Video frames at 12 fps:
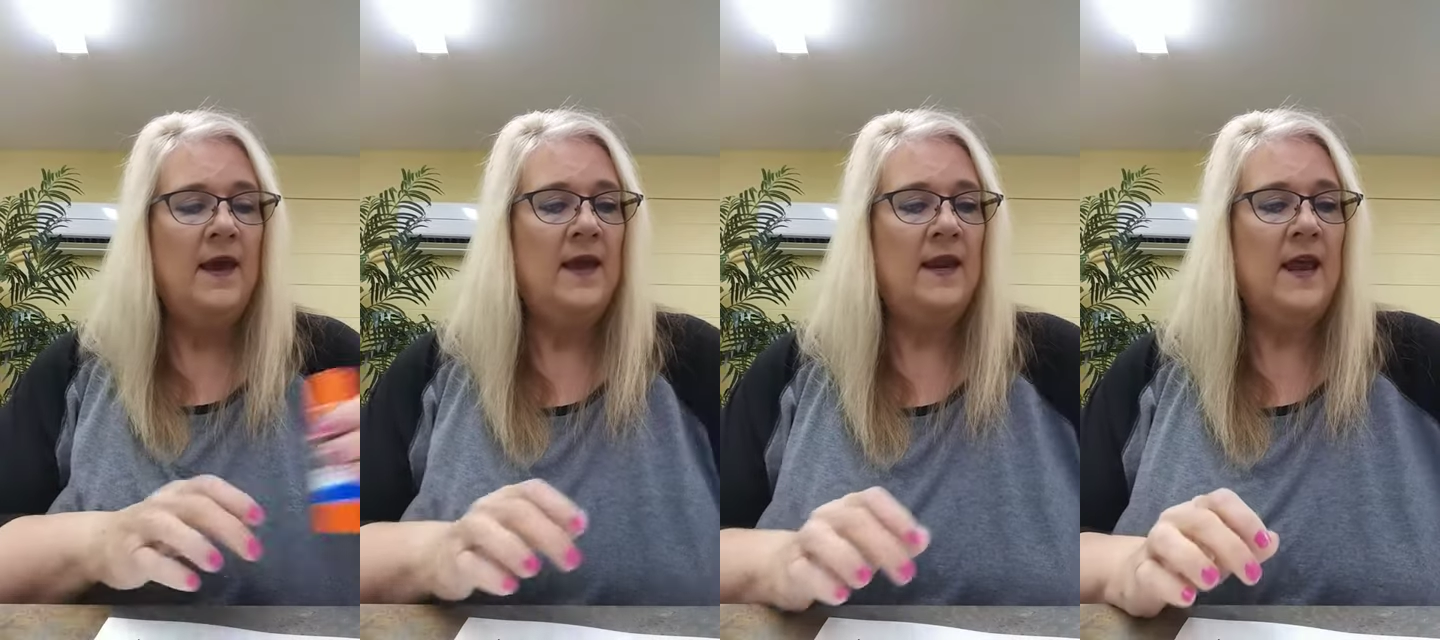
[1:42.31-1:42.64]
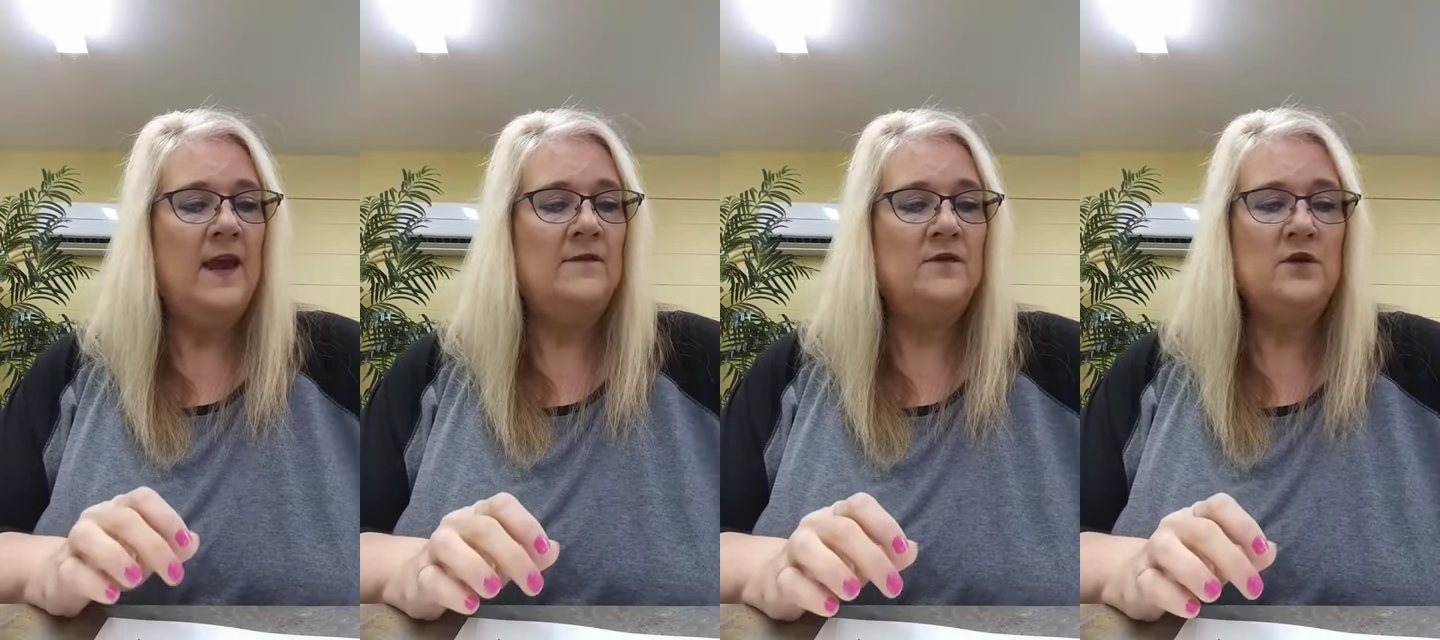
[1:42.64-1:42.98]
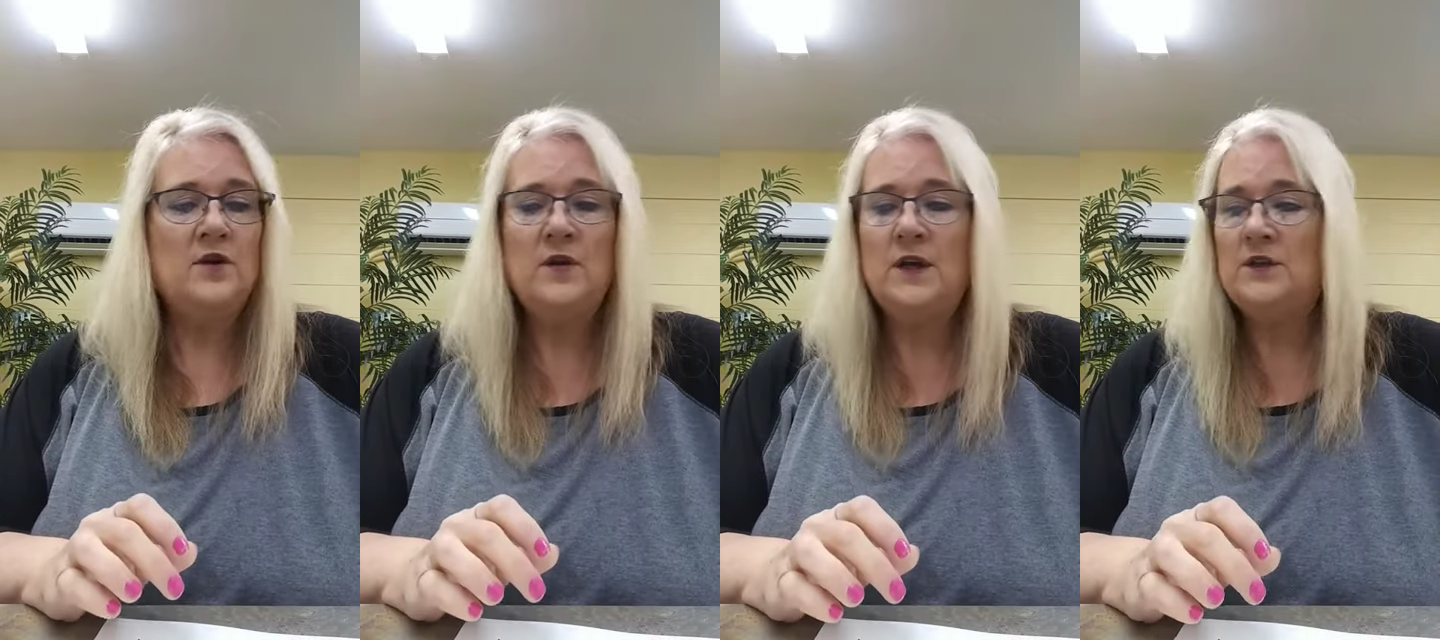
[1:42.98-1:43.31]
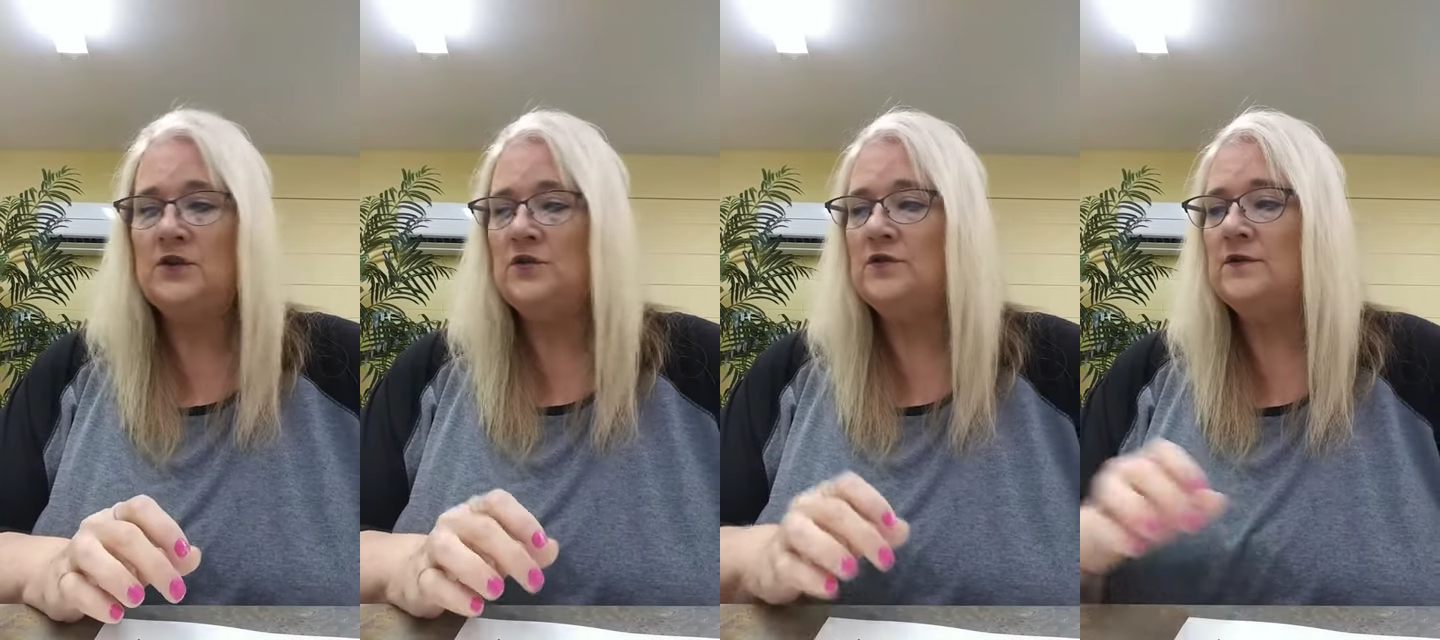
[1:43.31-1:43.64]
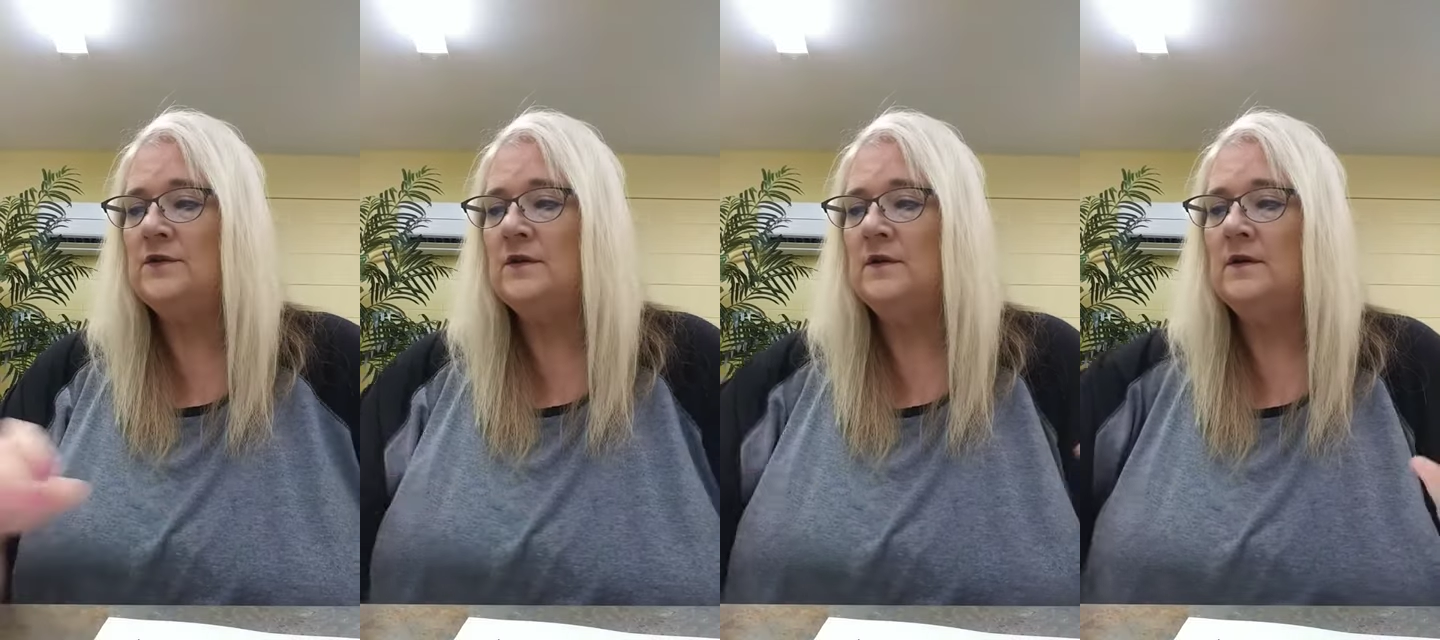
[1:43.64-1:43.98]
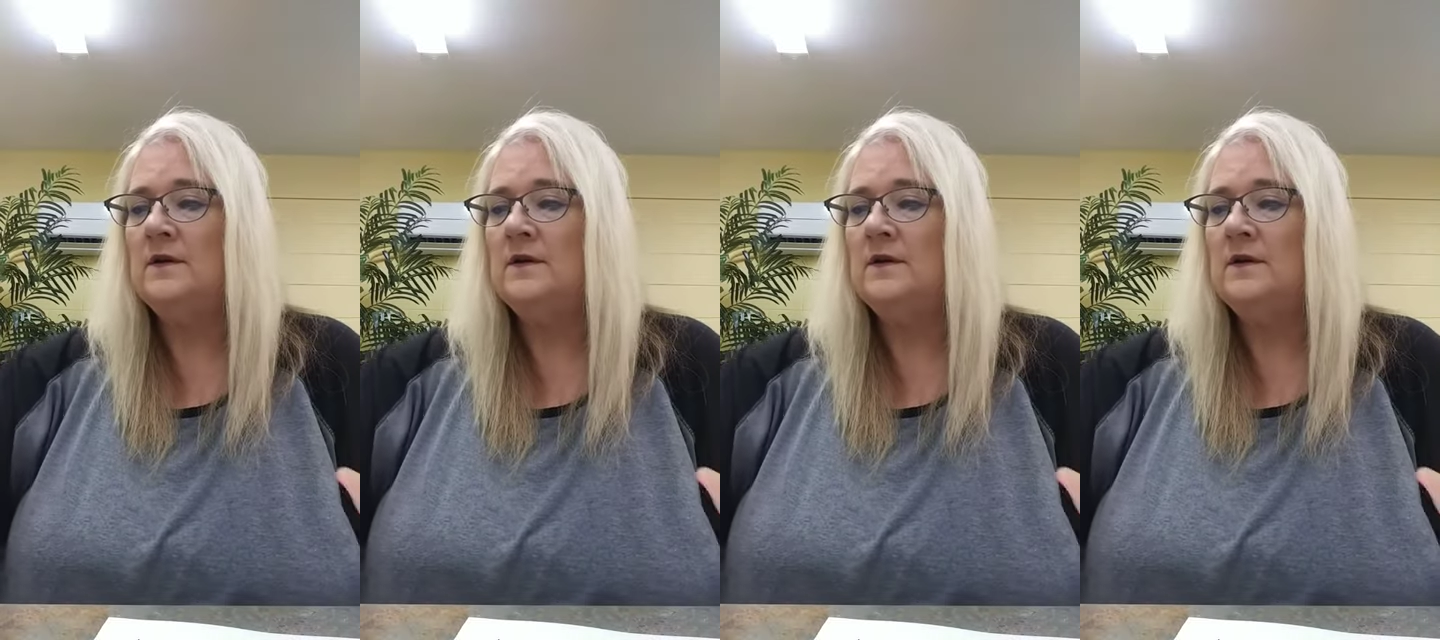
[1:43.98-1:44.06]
And after you get yours